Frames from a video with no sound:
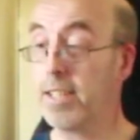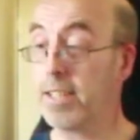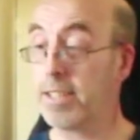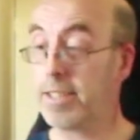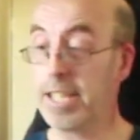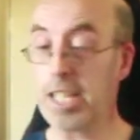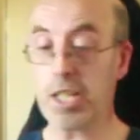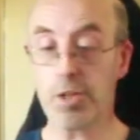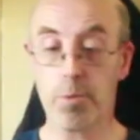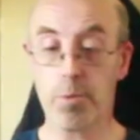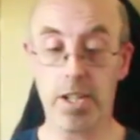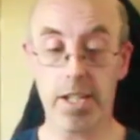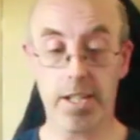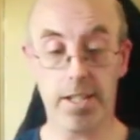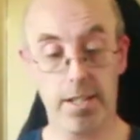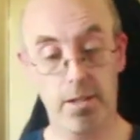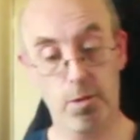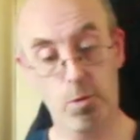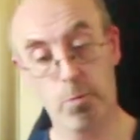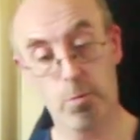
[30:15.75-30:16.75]
Next
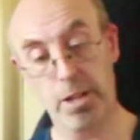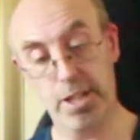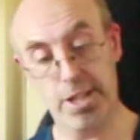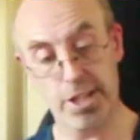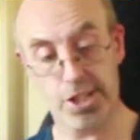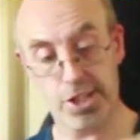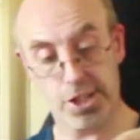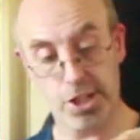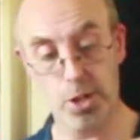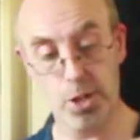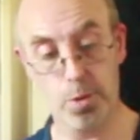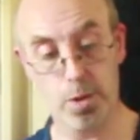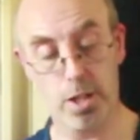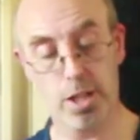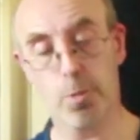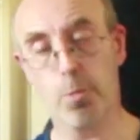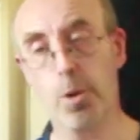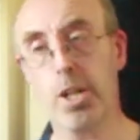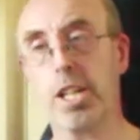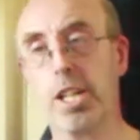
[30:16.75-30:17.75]
week will be the suit.
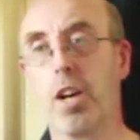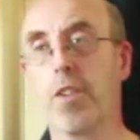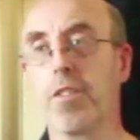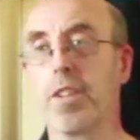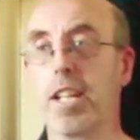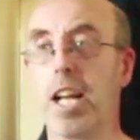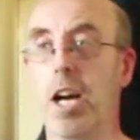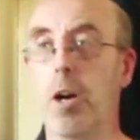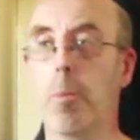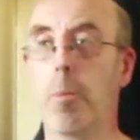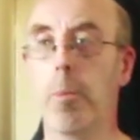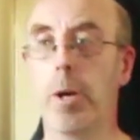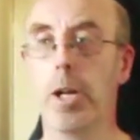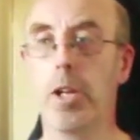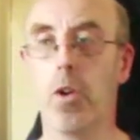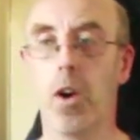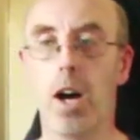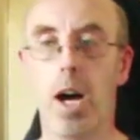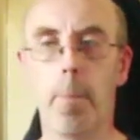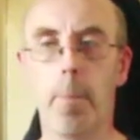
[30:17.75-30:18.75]
The week after that will be
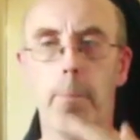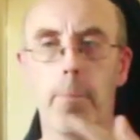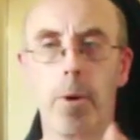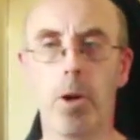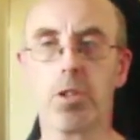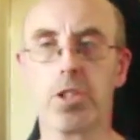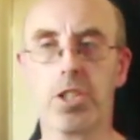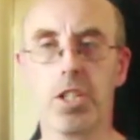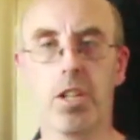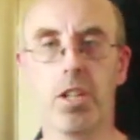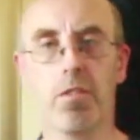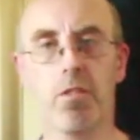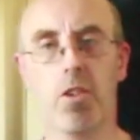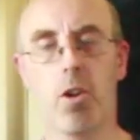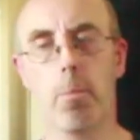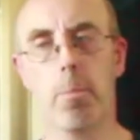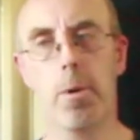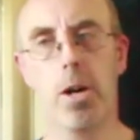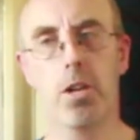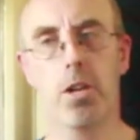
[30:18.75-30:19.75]
like unboxing of
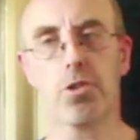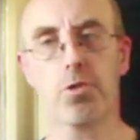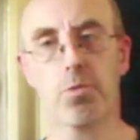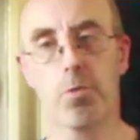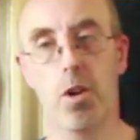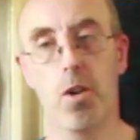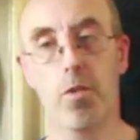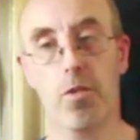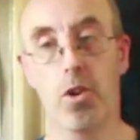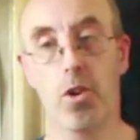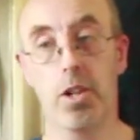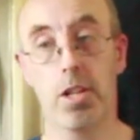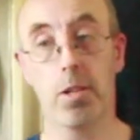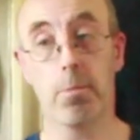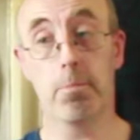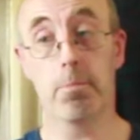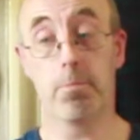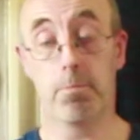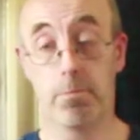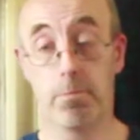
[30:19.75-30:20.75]
like parcel I've got
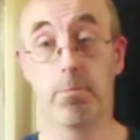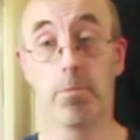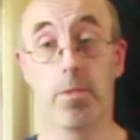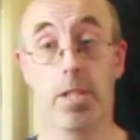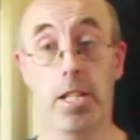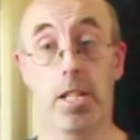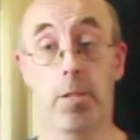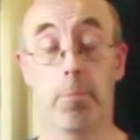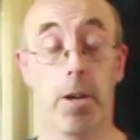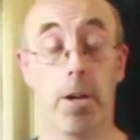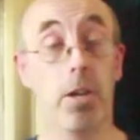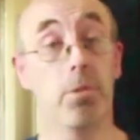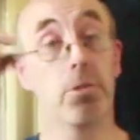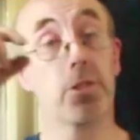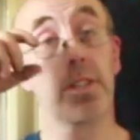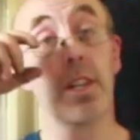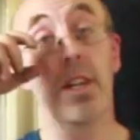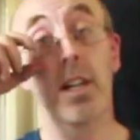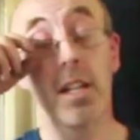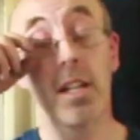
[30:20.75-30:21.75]
in the
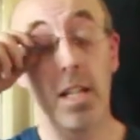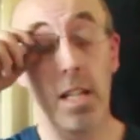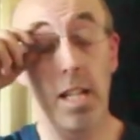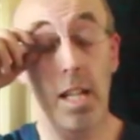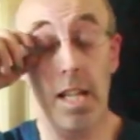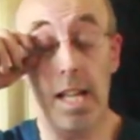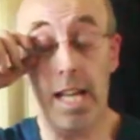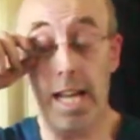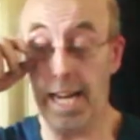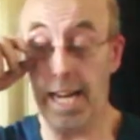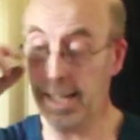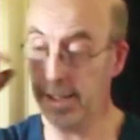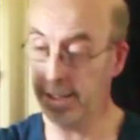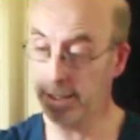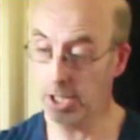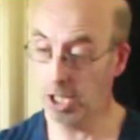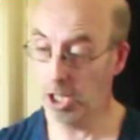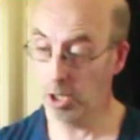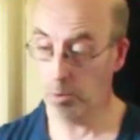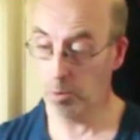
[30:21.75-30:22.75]
post, and
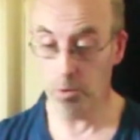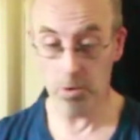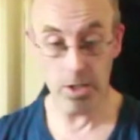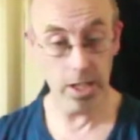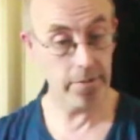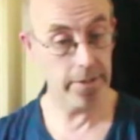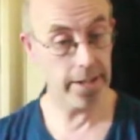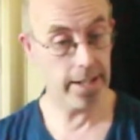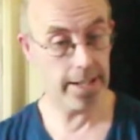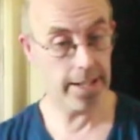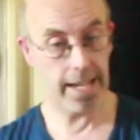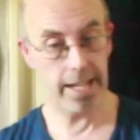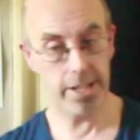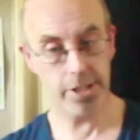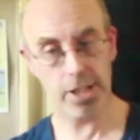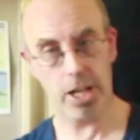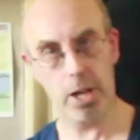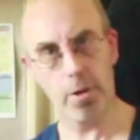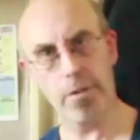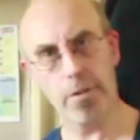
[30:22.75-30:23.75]
we'll leave it at that.
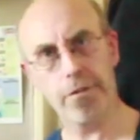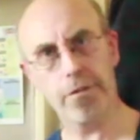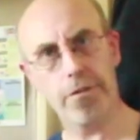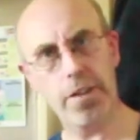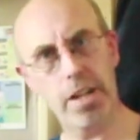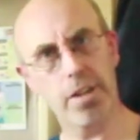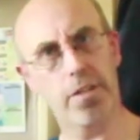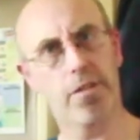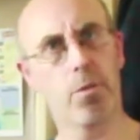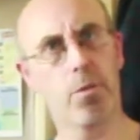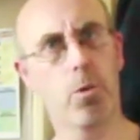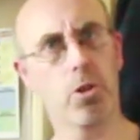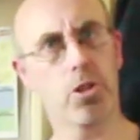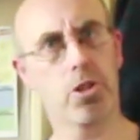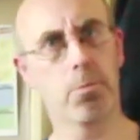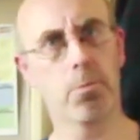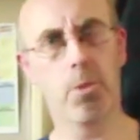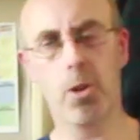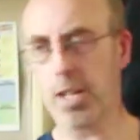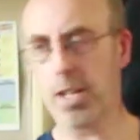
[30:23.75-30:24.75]
So thank you for
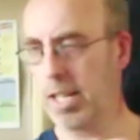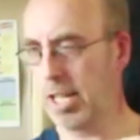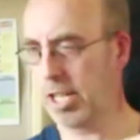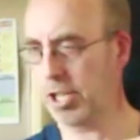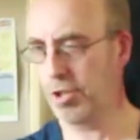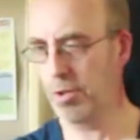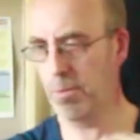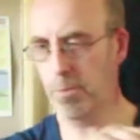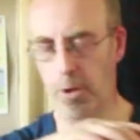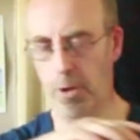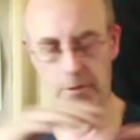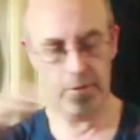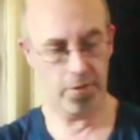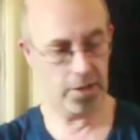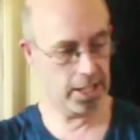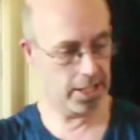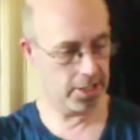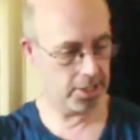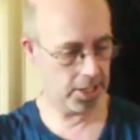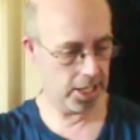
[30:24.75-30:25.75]
watching my collection of my
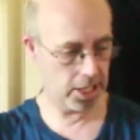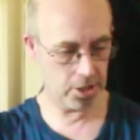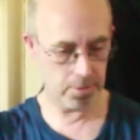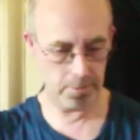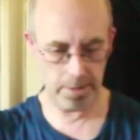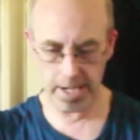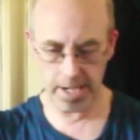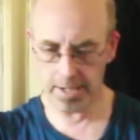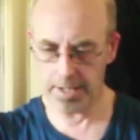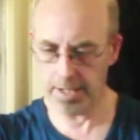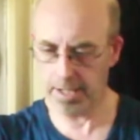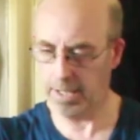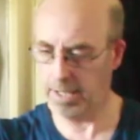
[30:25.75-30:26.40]
vintage Action Man.